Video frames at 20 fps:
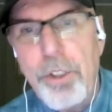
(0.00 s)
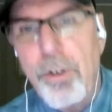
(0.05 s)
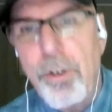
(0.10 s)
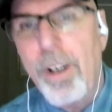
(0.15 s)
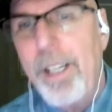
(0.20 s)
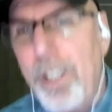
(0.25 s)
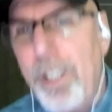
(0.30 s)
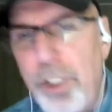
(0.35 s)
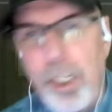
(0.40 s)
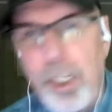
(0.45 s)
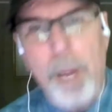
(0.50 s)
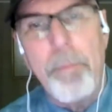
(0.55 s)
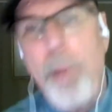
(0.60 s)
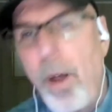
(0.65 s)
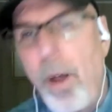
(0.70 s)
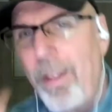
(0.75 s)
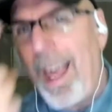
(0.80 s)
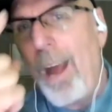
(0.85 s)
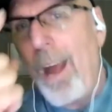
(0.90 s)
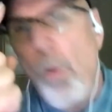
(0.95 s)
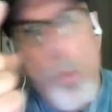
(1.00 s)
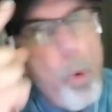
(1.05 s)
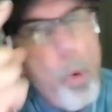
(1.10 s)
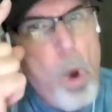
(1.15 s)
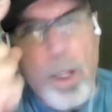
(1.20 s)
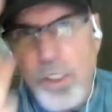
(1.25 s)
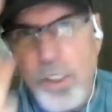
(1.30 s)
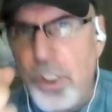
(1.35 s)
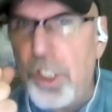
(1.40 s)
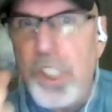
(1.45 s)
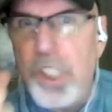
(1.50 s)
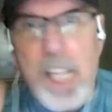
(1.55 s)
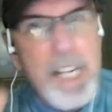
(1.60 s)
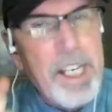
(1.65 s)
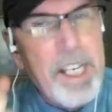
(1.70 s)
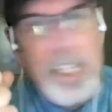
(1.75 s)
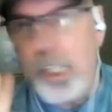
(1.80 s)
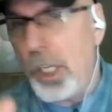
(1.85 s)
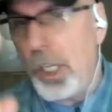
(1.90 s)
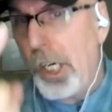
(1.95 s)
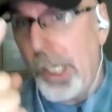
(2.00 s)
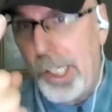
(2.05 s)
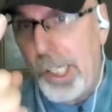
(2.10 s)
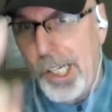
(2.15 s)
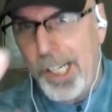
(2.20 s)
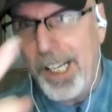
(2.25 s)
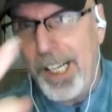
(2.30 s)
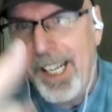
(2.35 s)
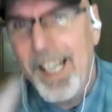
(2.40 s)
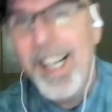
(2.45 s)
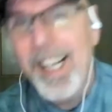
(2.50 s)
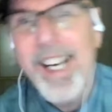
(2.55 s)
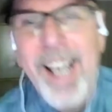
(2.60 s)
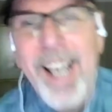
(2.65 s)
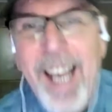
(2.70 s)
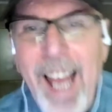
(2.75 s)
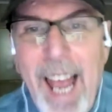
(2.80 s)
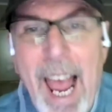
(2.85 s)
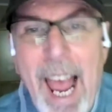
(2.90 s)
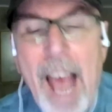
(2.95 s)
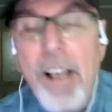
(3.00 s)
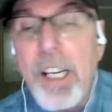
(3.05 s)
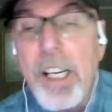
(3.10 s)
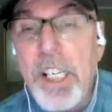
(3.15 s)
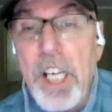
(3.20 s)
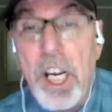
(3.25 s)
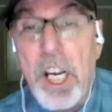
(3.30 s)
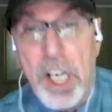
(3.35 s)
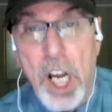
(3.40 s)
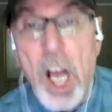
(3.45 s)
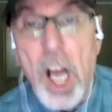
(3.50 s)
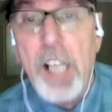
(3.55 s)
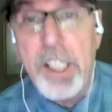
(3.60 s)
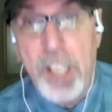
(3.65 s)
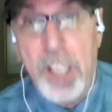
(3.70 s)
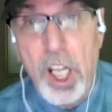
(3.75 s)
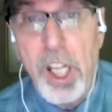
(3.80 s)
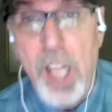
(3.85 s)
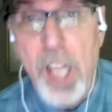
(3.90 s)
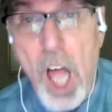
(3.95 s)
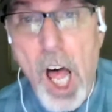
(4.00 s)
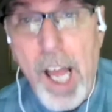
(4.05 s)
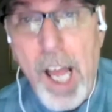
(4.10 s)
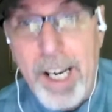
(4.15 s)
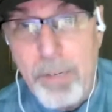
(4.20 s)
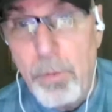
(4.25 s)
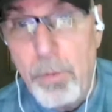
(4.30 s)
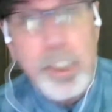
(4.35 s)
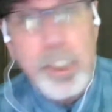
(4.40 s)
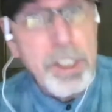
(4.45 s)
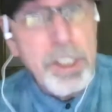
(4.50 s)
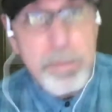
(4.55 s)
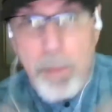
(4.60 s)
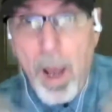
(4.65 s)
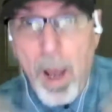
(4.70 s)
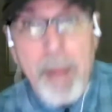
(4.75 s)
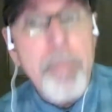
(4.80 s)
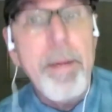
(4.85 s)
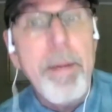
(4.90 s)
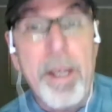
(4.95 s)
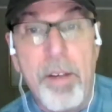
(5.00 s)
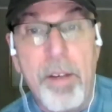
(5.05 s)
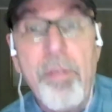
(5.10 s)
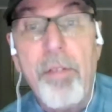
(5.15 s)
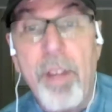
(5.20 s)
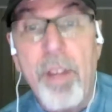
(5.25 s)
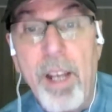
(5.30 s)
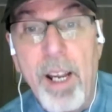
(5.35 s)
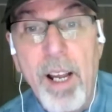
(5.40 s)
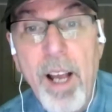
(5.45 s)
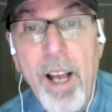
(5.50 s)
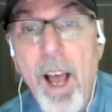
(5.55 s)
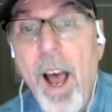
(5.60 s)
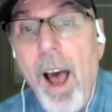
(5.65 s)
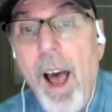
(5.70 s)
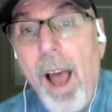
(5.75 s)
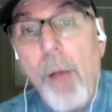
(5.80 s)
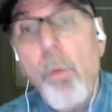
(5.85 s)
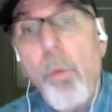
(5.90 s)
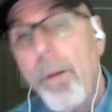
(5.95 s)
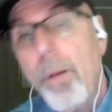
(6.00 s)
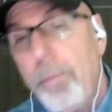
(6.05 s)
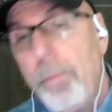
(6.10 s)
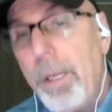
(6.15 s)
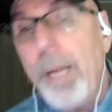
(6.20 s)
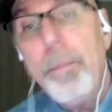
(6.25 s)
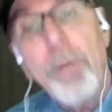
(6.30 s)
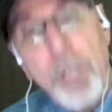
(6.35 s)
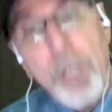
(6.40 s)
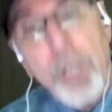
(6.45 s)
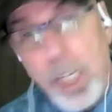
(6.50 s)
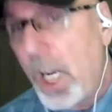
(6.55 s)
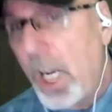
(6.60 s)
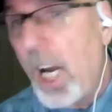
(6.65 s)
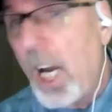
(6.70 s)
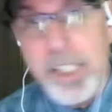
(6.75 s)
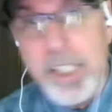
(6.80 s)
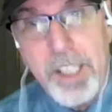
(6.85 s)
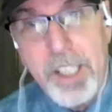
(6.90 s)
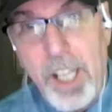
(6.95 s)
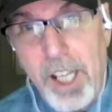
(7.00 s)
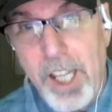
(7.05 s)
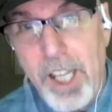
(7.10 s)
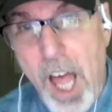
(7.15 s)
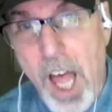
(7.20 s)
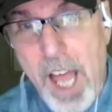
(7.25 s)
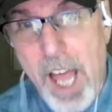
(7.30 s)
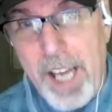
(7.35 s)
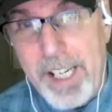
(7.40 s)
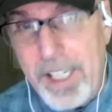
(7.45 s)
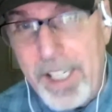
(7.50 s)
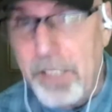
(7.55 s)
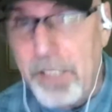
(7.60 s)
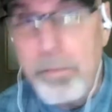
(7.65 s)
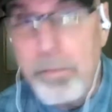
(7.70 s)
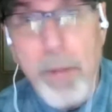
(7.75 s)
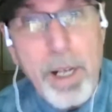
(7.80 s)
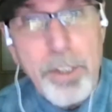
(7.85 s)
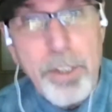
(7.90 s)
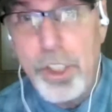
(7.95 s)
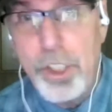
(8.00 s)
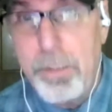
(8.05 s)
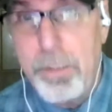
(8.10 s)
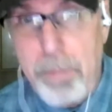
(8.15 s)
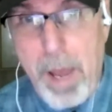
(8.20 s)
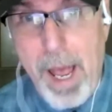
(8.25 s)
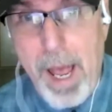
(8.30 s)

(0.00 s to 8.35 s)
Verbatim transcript: who are trying to jump on that one stinking hook? How yeah. can you cut the line, which is my big thing? I want people yeah. to cut the line as much as